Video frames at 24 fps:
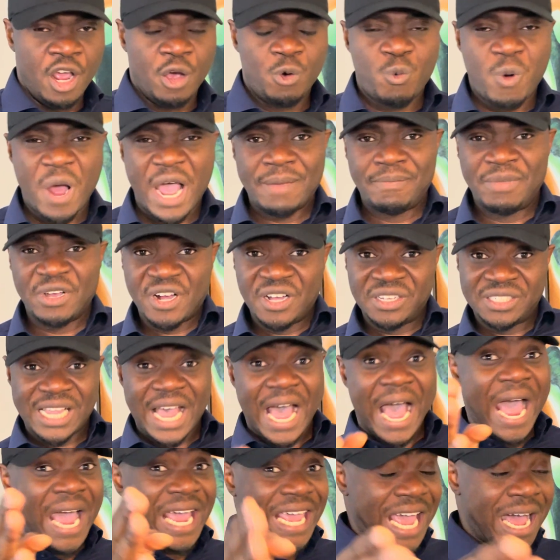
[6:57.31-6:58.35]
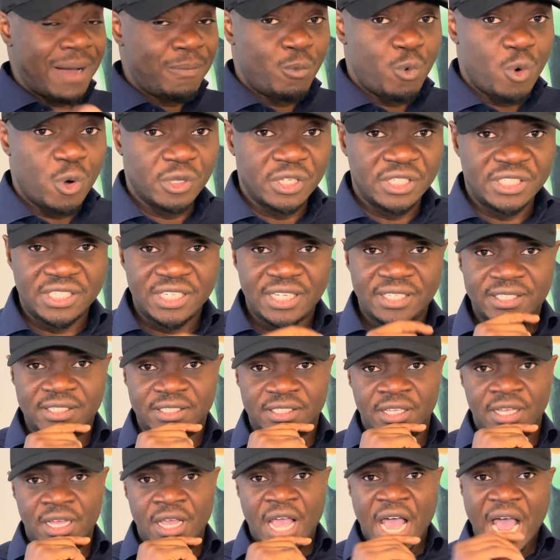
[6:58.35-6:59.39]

Why? Because I am wants it.